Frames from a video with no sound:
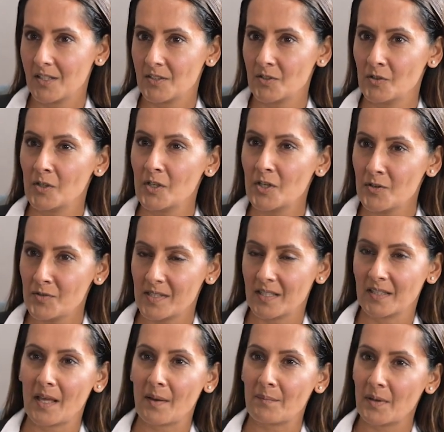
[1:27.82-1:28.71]
You're
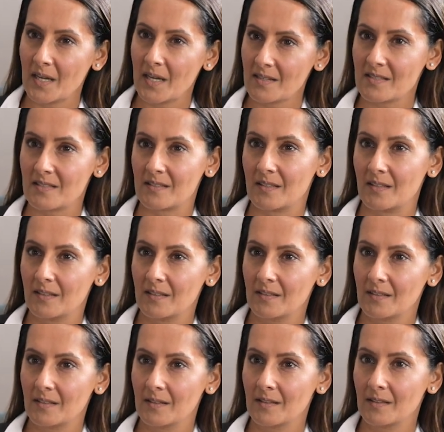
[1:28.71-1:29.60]
losing that
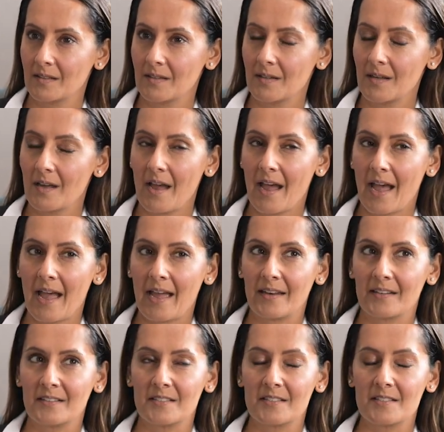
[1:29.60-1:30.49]
person.
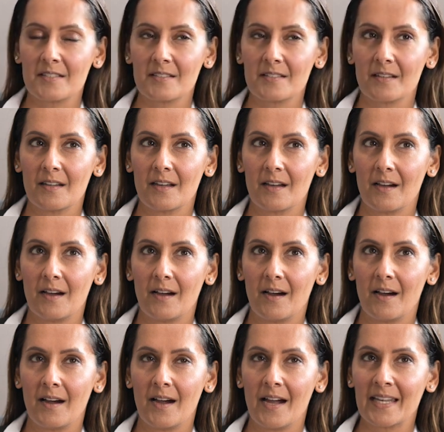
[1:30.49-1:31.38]
And
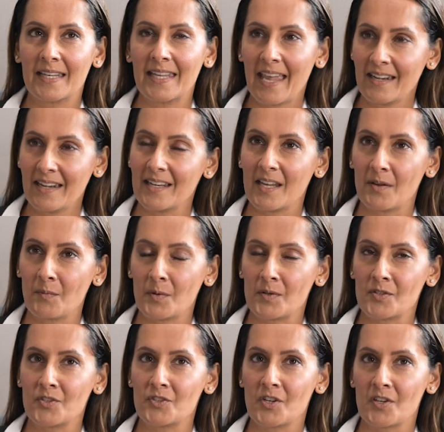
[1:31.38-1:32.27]
again, it
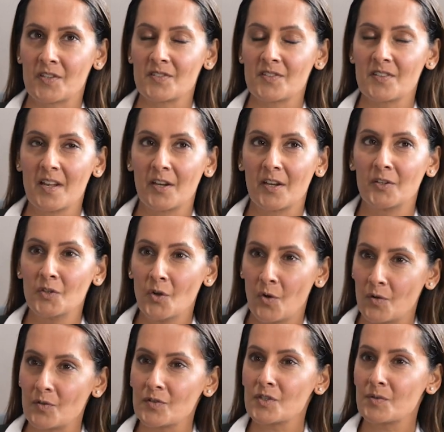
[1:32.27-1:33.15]
was just
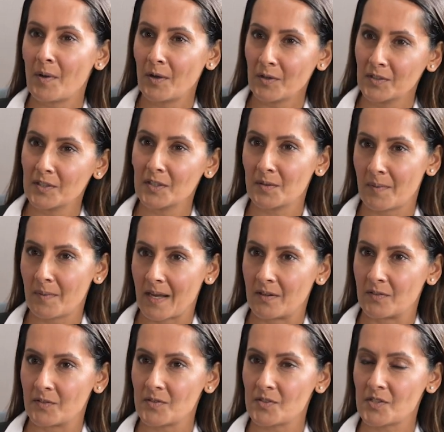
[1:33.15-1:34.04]
not spoken
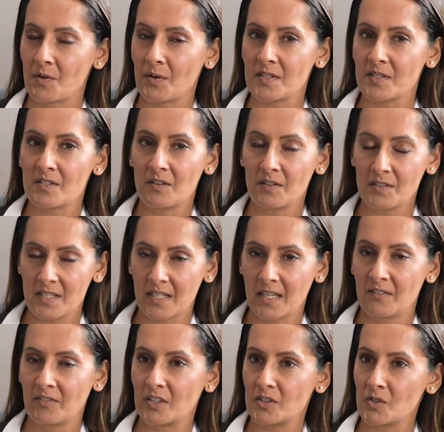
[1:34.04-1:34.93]
about. So I started
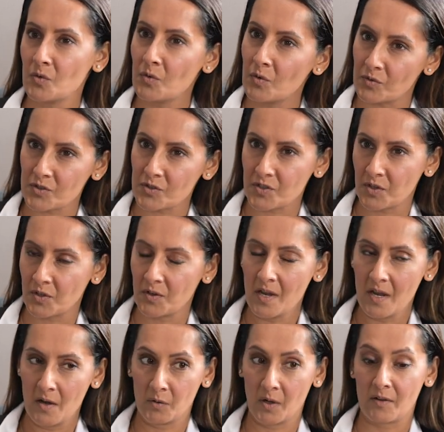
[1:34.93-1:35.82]
giving talks
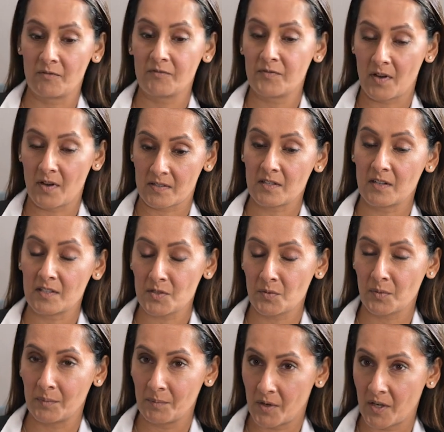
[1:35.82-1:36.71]
I
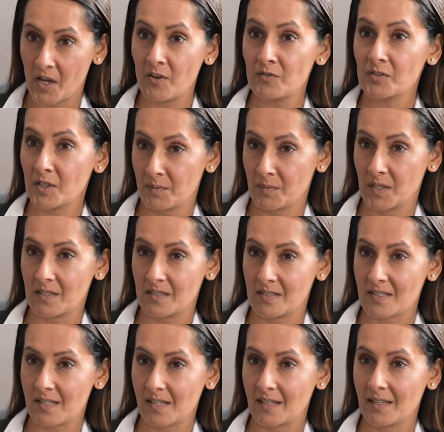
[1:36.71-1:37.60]
started with my own
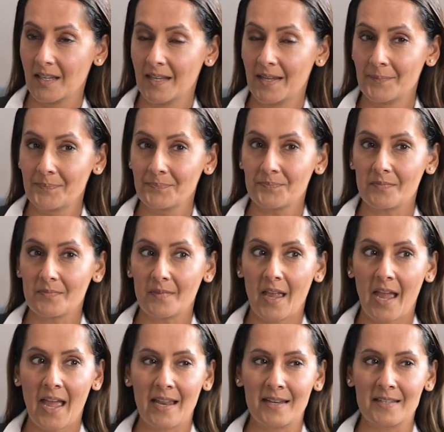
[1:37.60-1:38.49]
community,
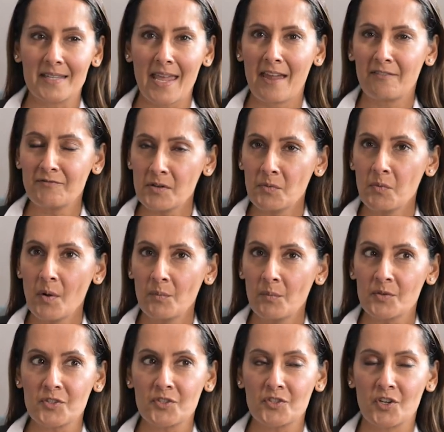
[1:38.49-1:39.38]
and
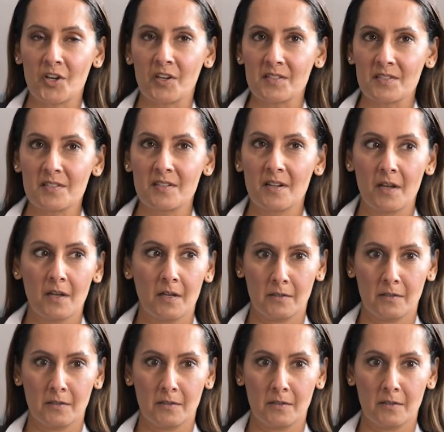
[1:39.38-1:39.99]
everyone was just